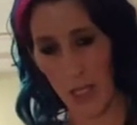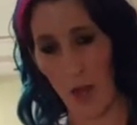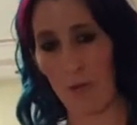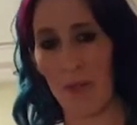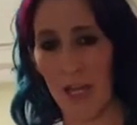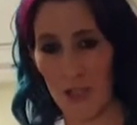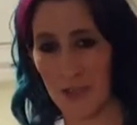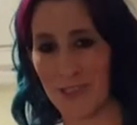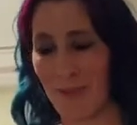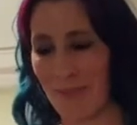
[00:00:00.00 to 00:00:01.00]
Now
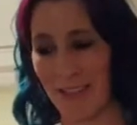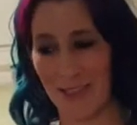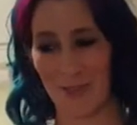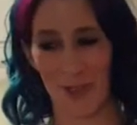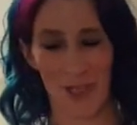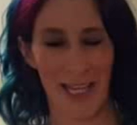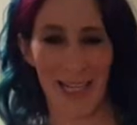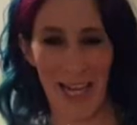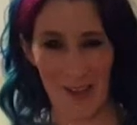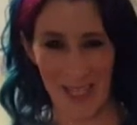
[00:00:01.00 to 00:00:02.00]
imagine something that's more
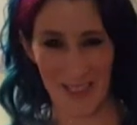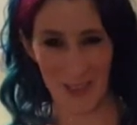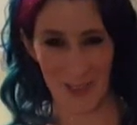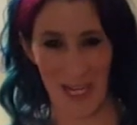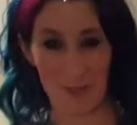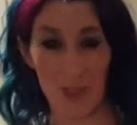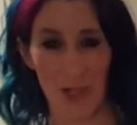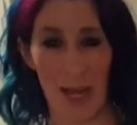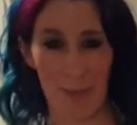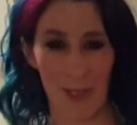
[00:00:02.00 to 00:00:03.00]
like how I described
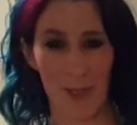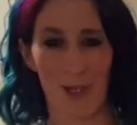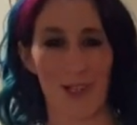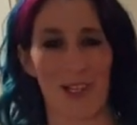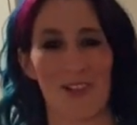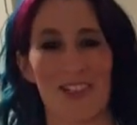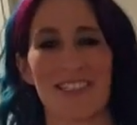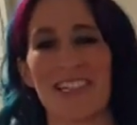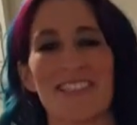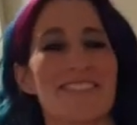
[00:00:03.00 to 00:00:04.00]
Scrappy earlier,
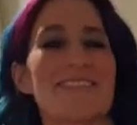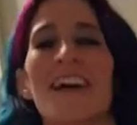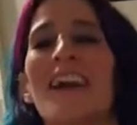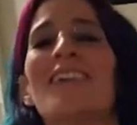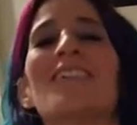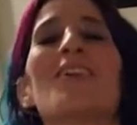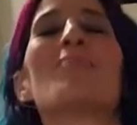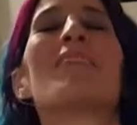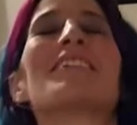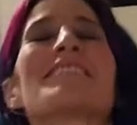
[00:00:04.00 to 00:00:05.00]
that says,
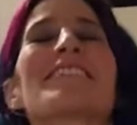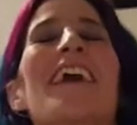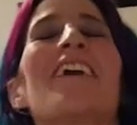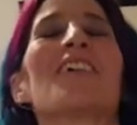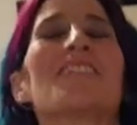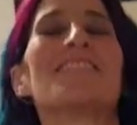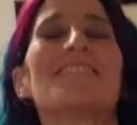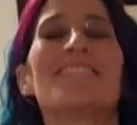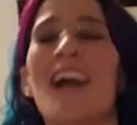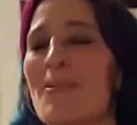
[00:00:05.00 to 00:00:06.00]
I'm not scared,
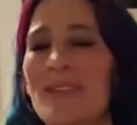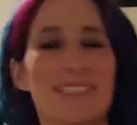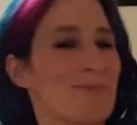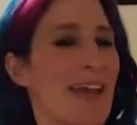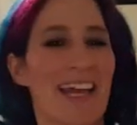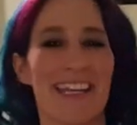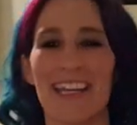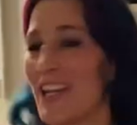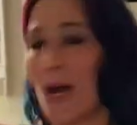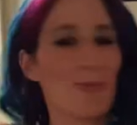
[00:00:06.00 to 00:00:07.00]
I'm
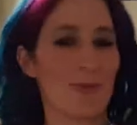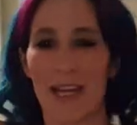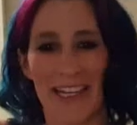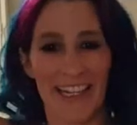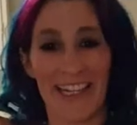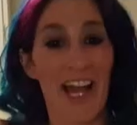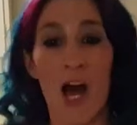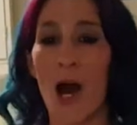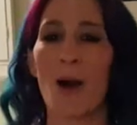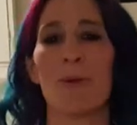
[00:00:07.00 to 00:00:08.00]
expanded, I'm ready,
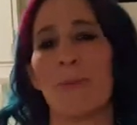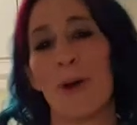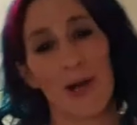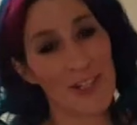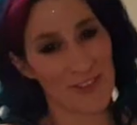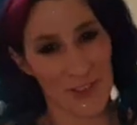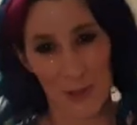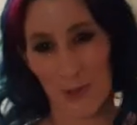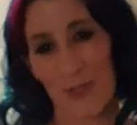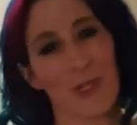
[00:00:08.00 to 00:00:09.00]
I'm a part of
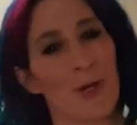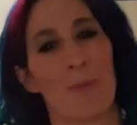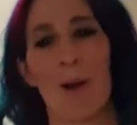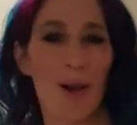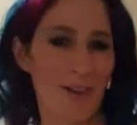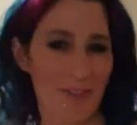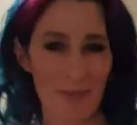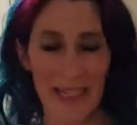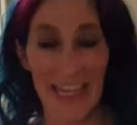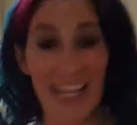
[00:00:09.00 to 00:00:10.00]
you, you're a part
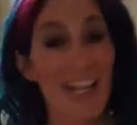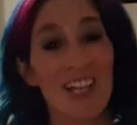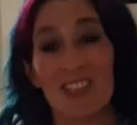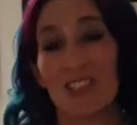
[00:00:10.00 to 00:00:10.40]
of me.